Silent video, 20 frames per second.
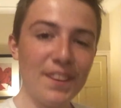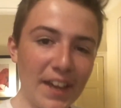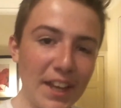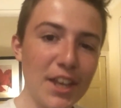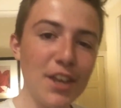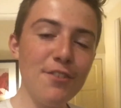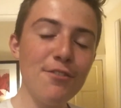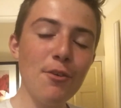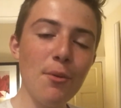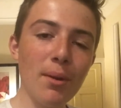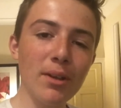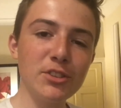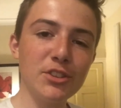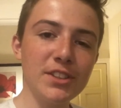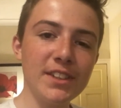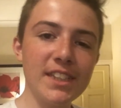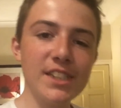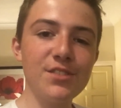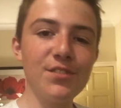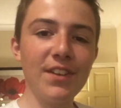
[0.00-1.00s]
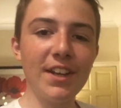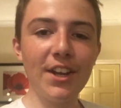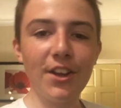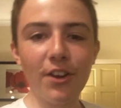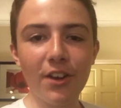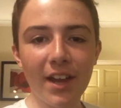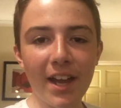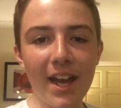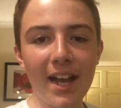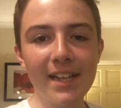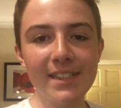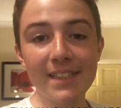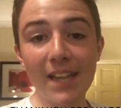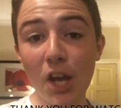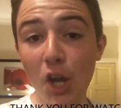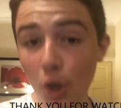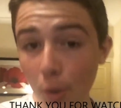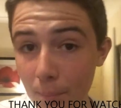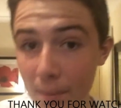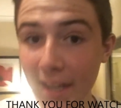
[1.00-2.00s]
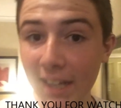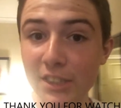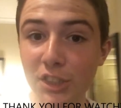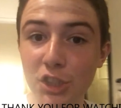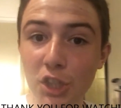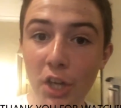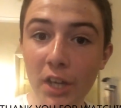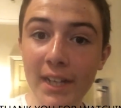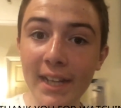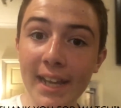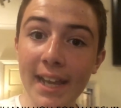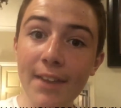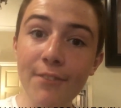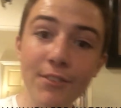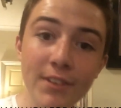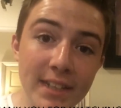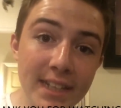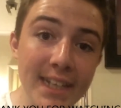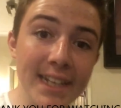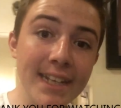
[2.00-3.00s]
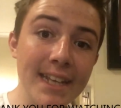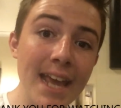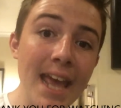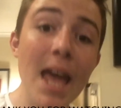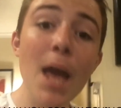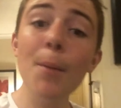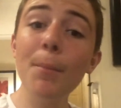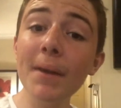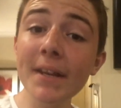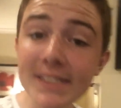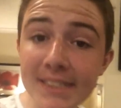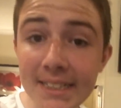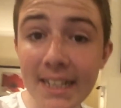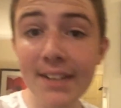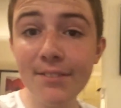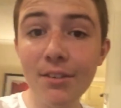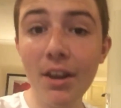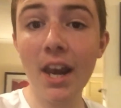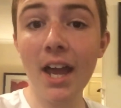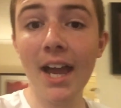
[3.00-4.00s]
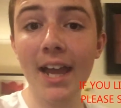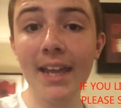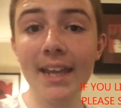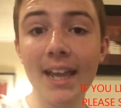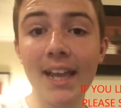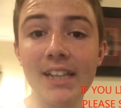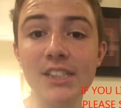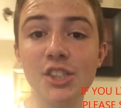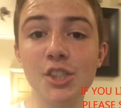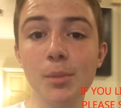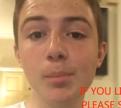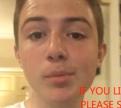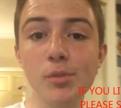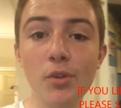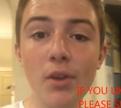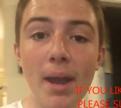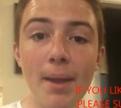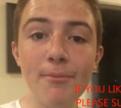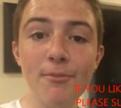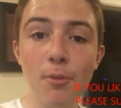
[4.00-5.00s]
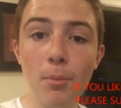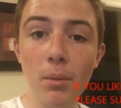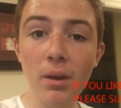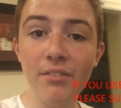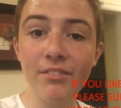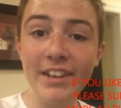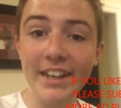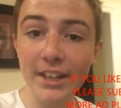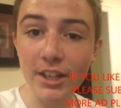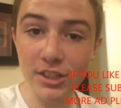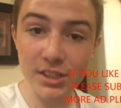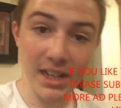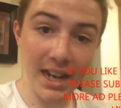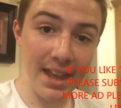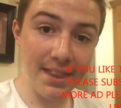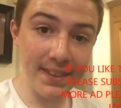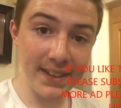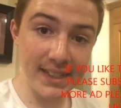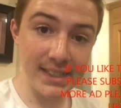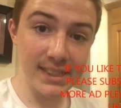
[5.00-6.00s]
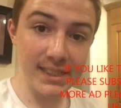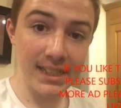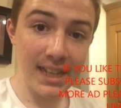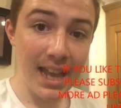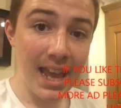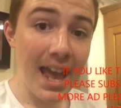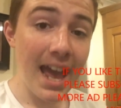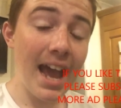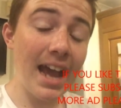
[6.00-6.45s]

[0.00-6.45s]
Thank you for watching this video guys, I hope you enjoyed it. If you did, please leave a like and subscribe for more videos like this.